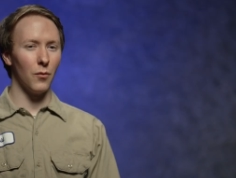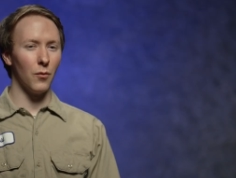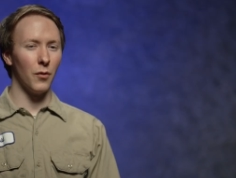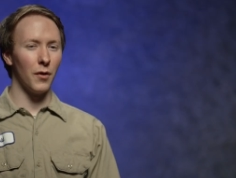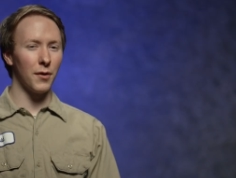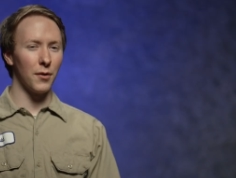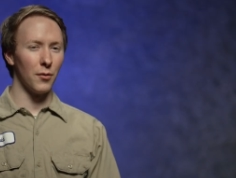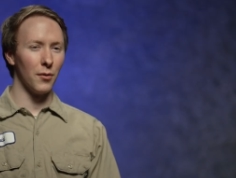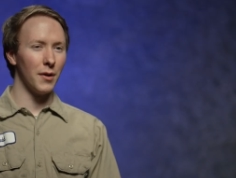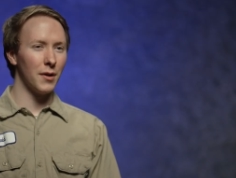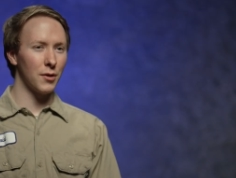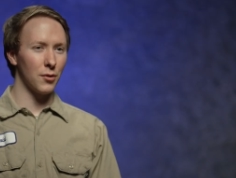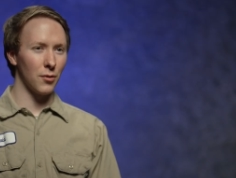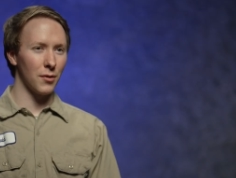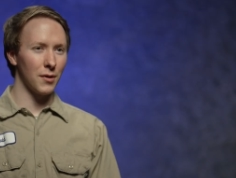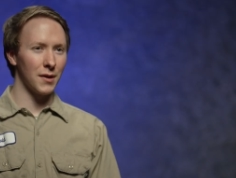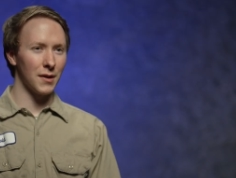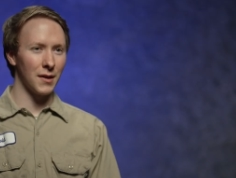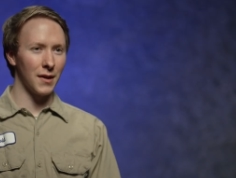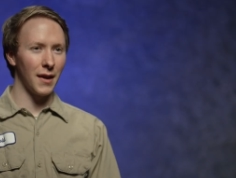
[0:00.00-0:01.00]
with the
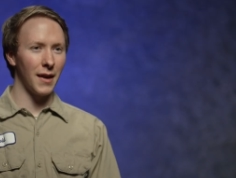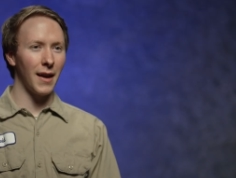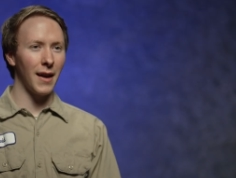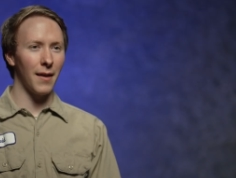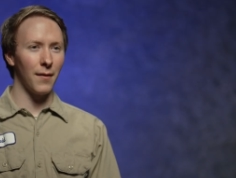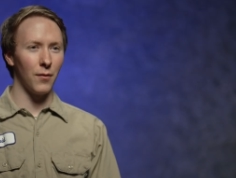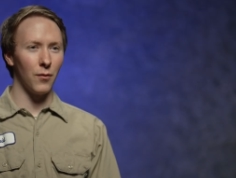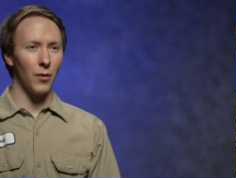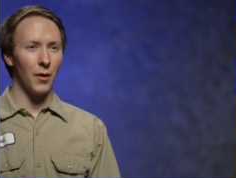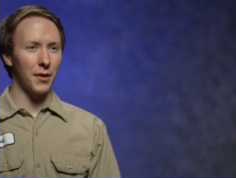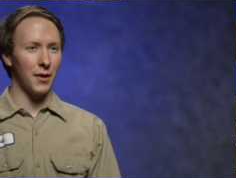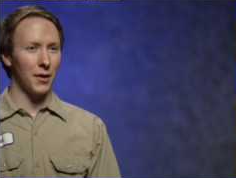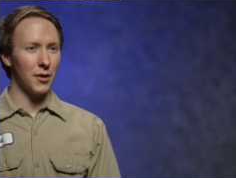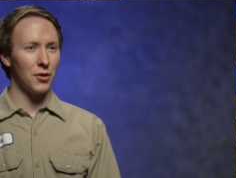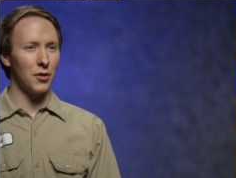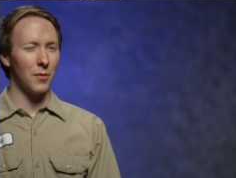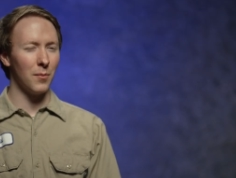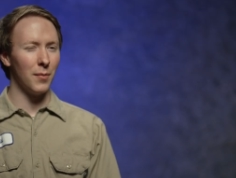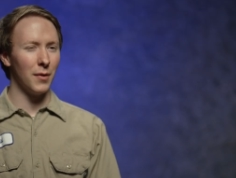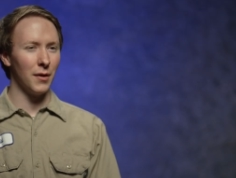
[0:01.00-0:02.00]
resources they have what they
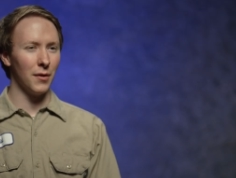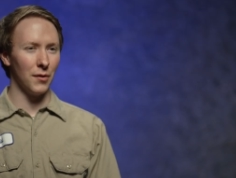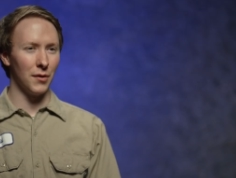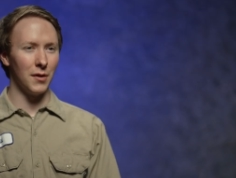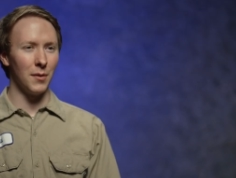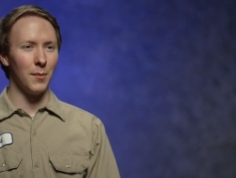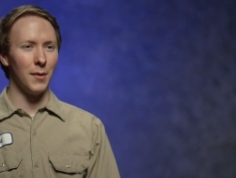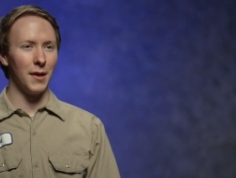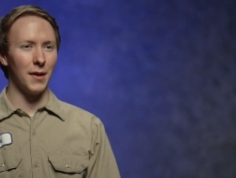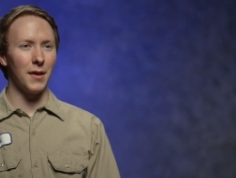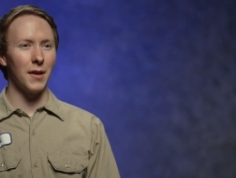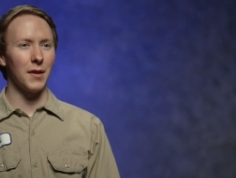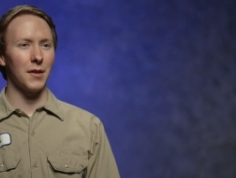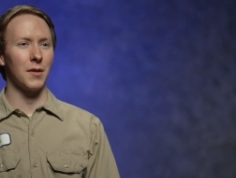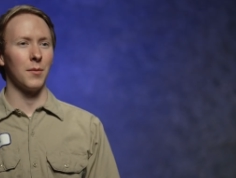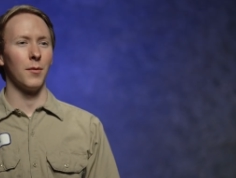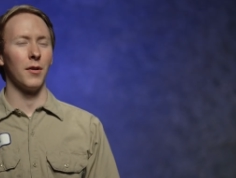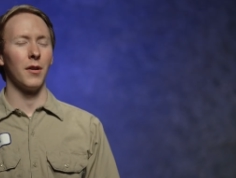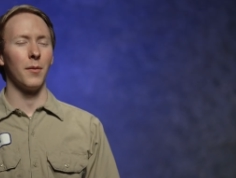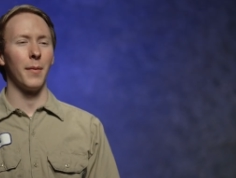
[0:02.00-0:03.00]
should build to meet
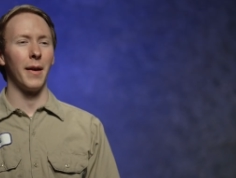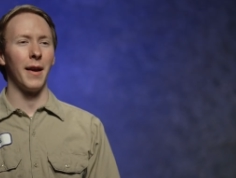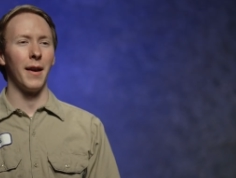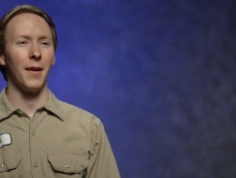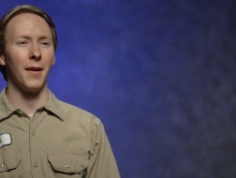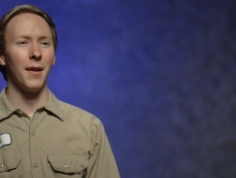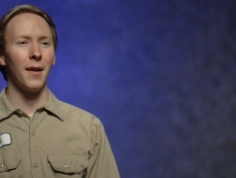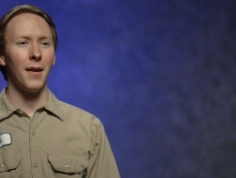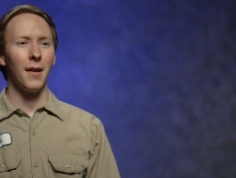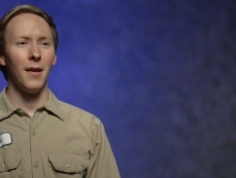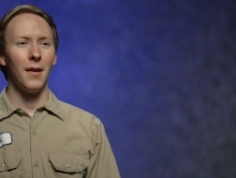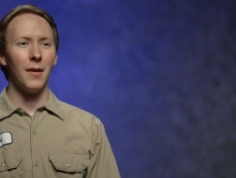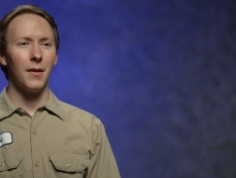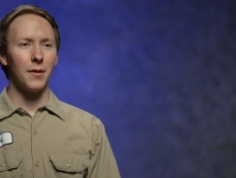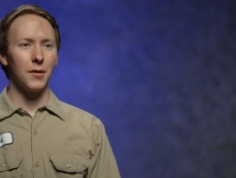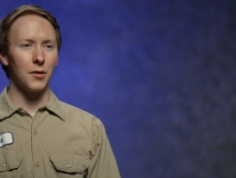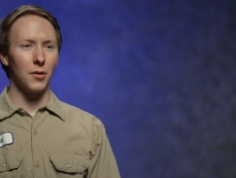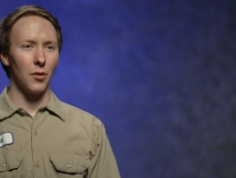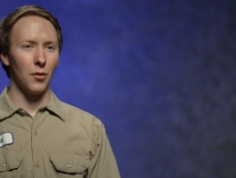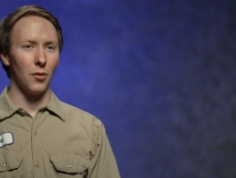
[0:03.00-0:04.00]
customer demand.
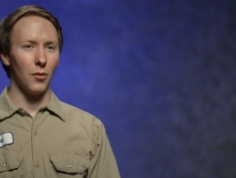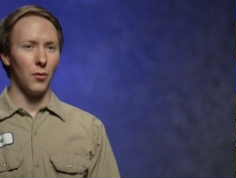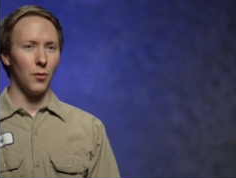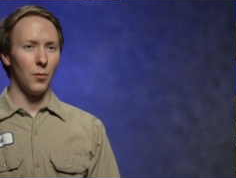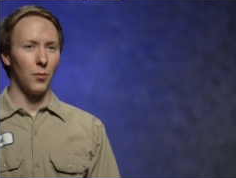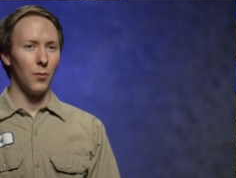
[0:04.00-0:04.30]
So